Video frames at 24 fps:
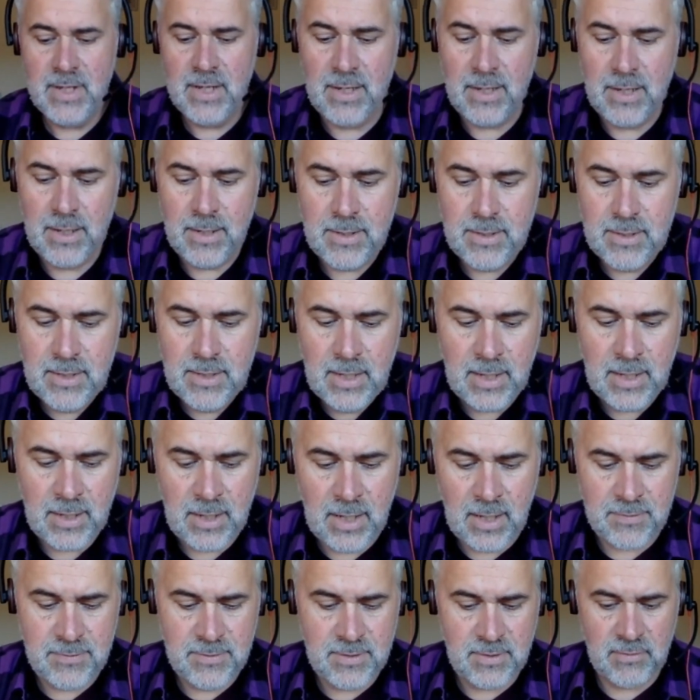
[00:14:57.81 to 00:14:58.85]

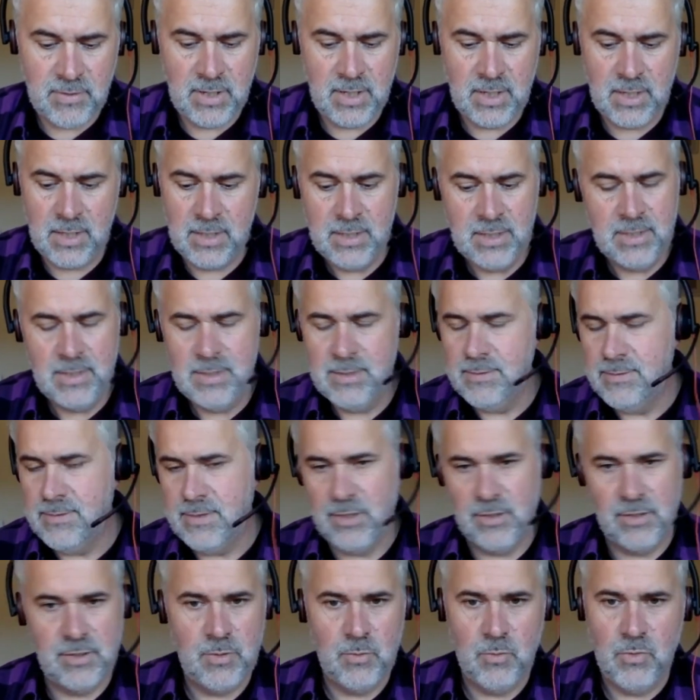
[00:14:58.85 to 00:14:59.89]
And there are,
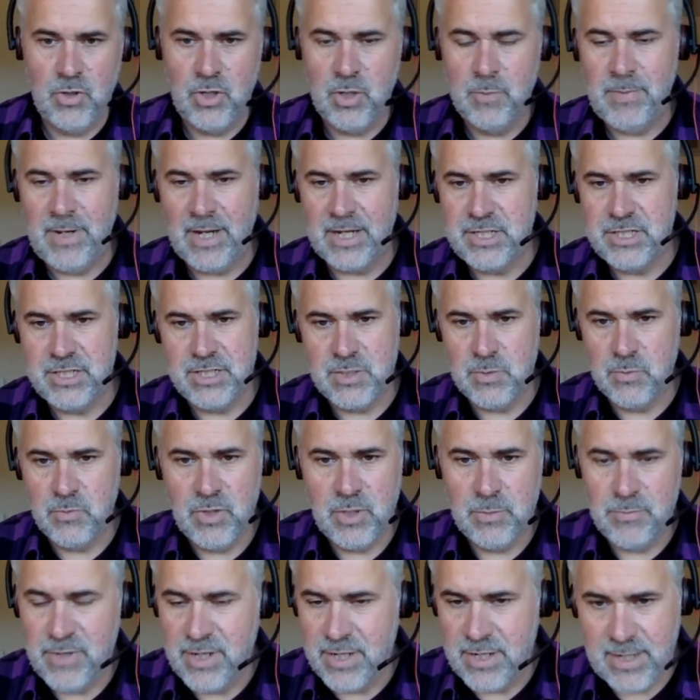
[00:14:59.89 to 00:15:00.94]
the work packages, the
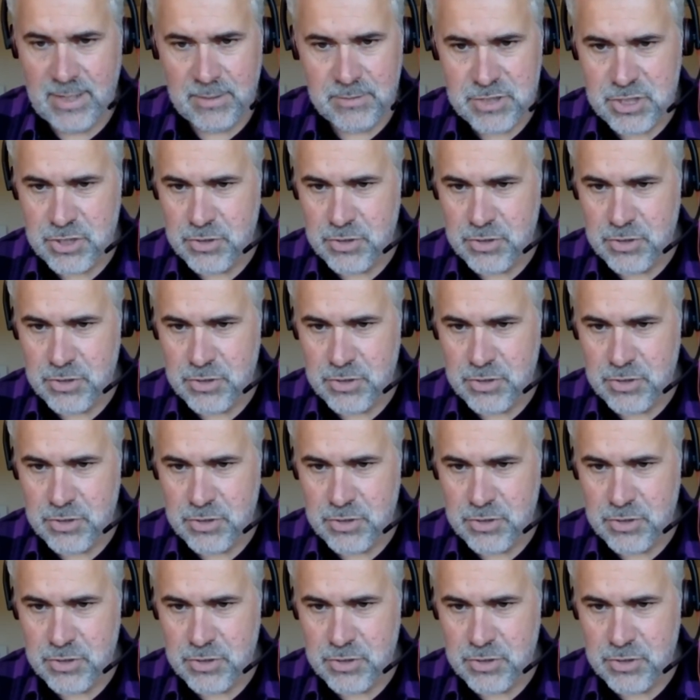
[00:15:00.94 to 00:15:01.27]
work breakdown